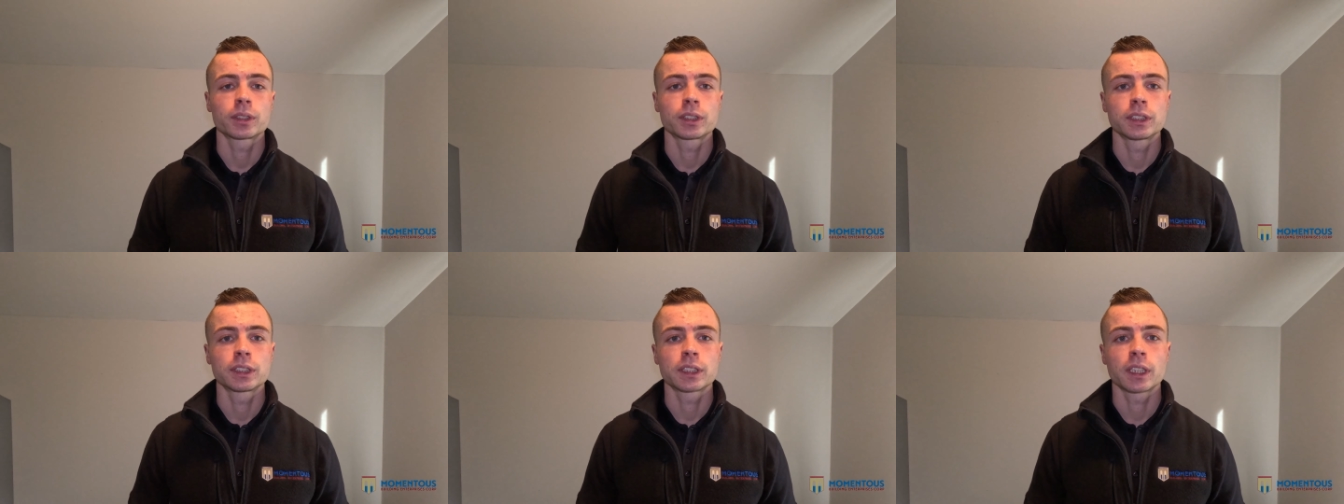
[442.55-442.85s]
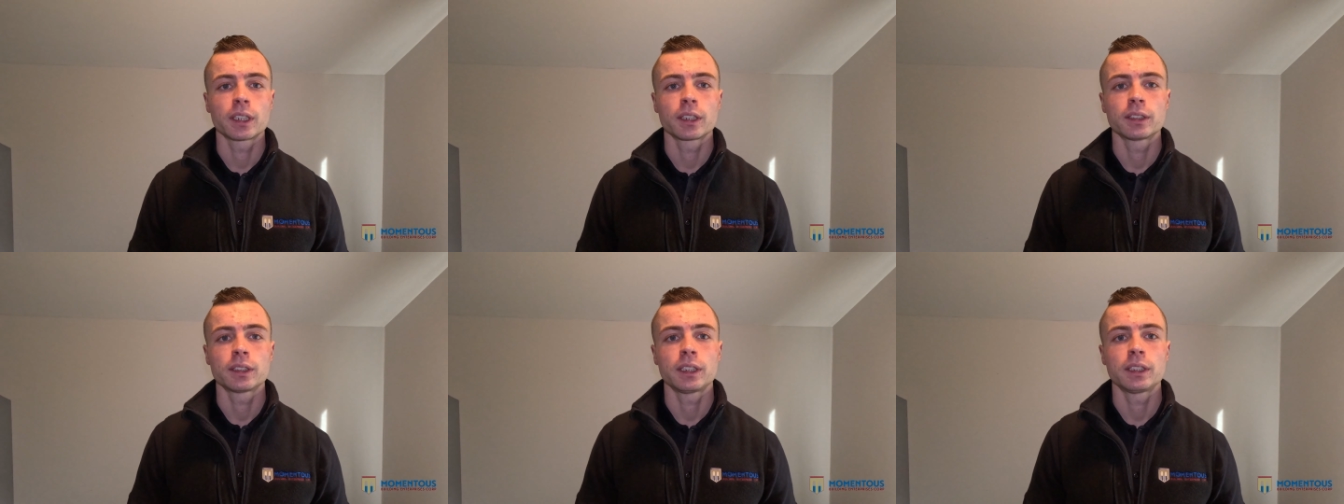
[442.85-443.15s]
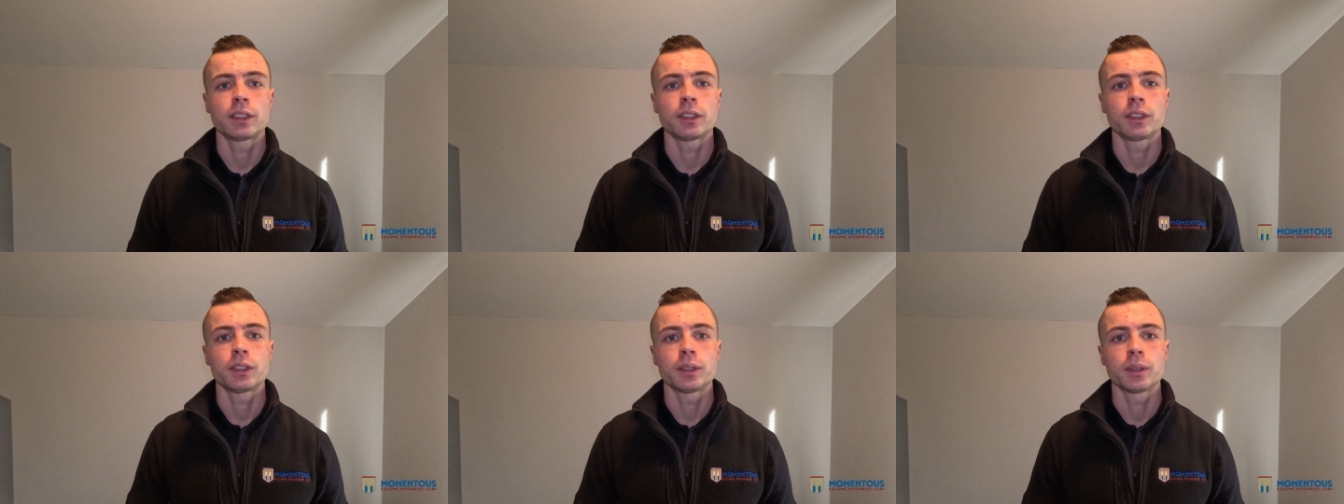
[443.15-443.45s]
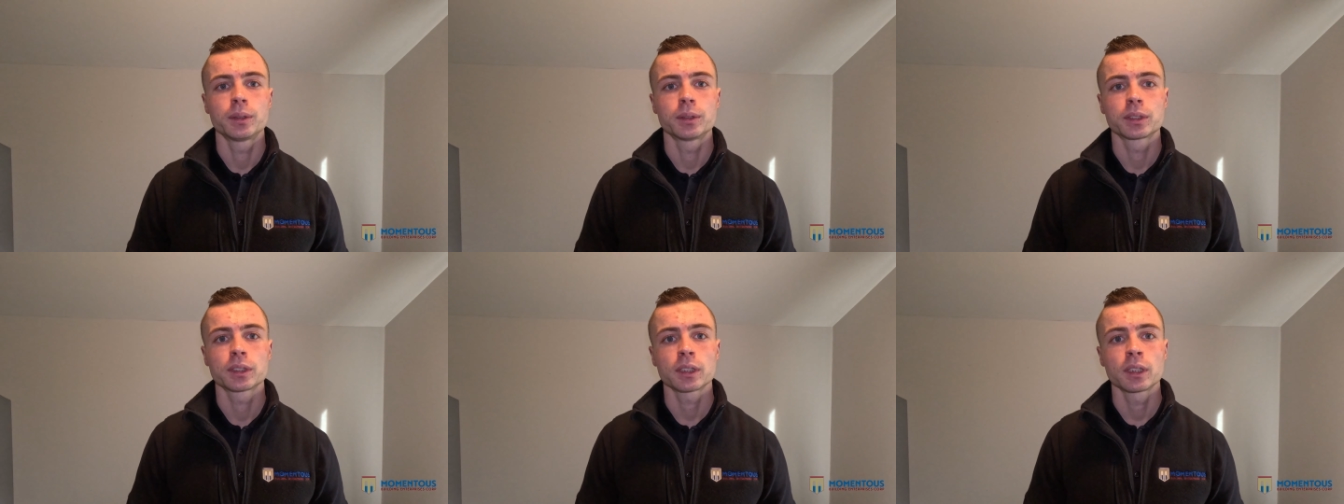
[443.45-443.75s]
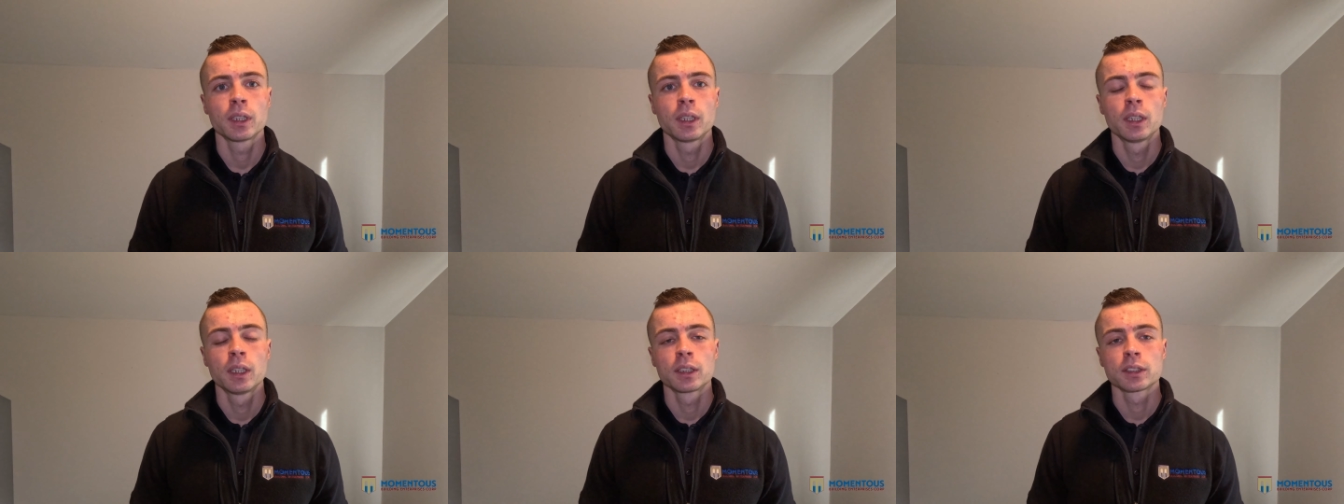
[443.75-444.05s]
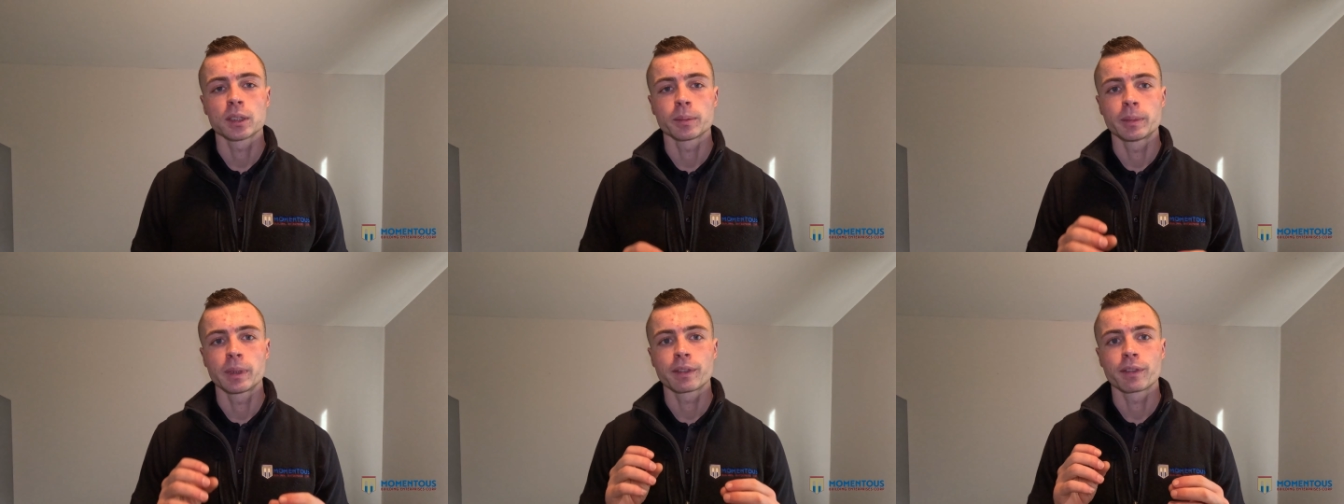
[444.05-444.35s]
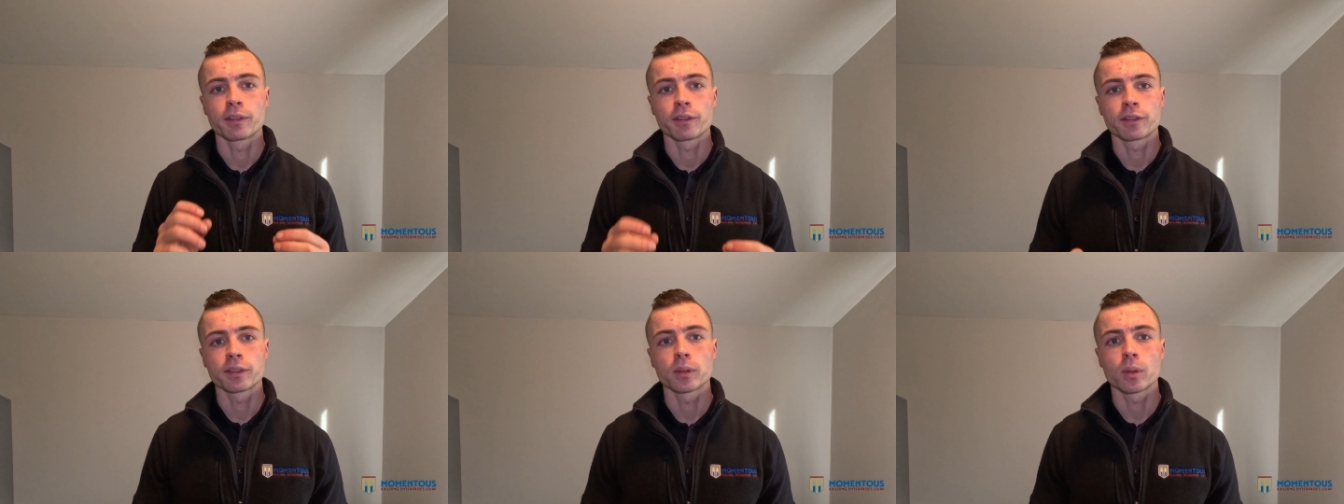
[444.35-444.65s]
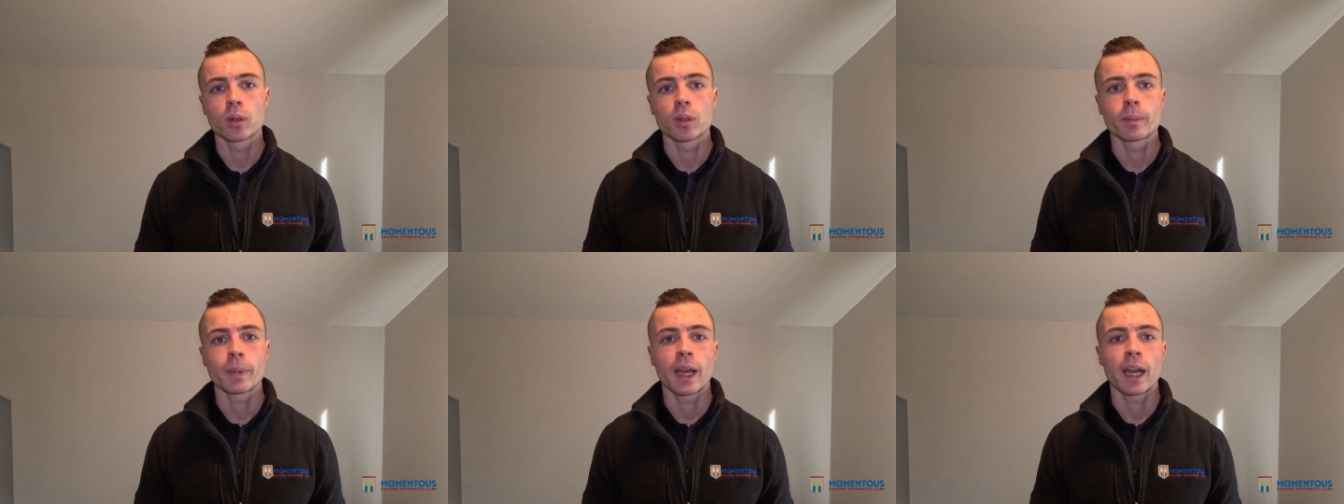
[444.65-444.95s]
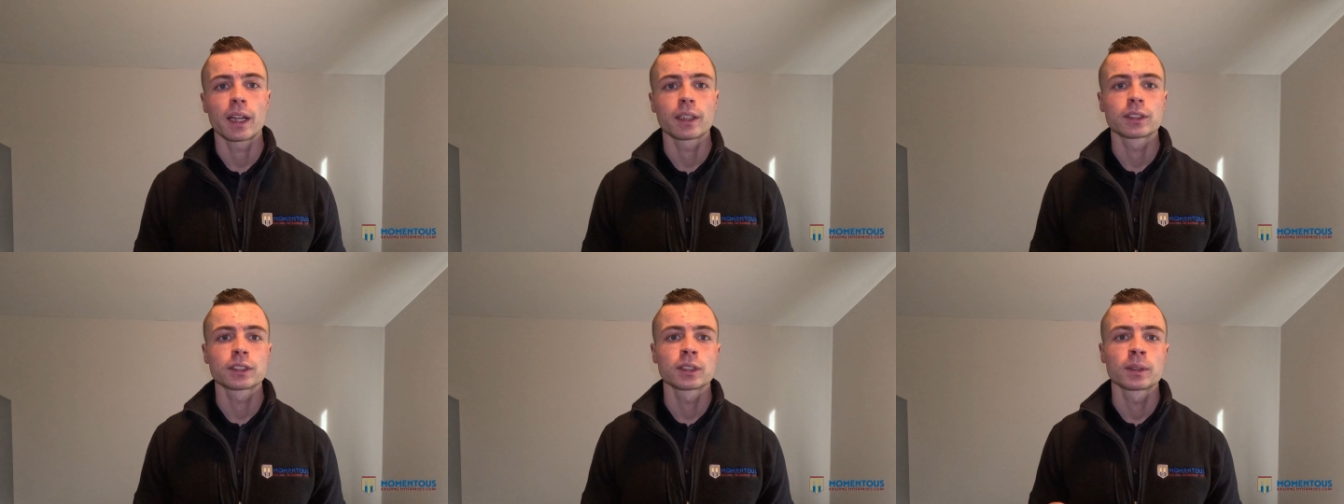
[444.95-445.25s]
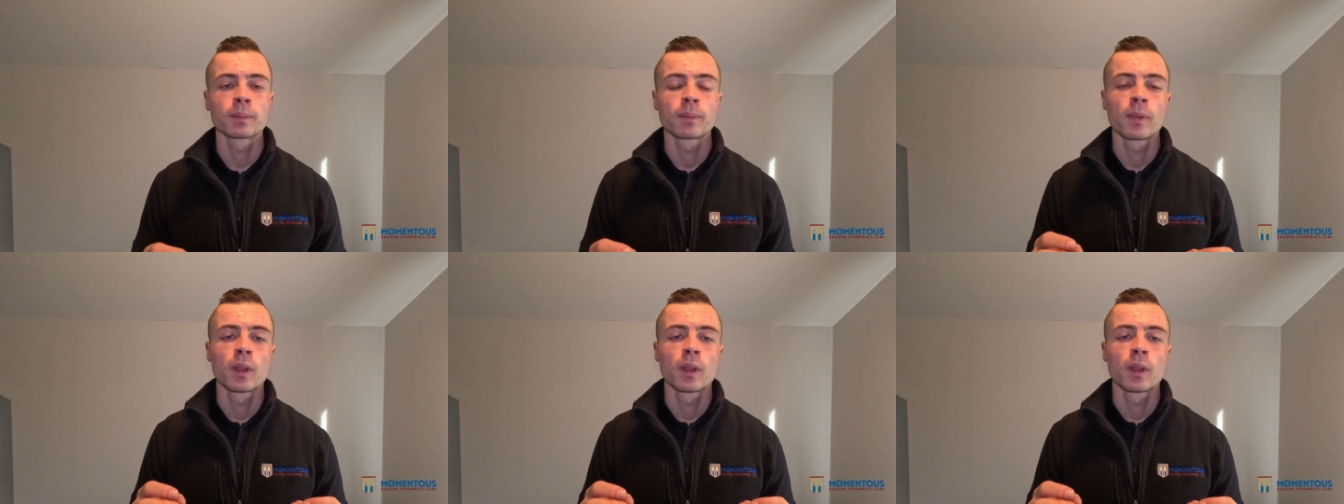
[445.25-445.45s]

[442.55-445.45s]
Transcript: He's going to need to use some different floor mats.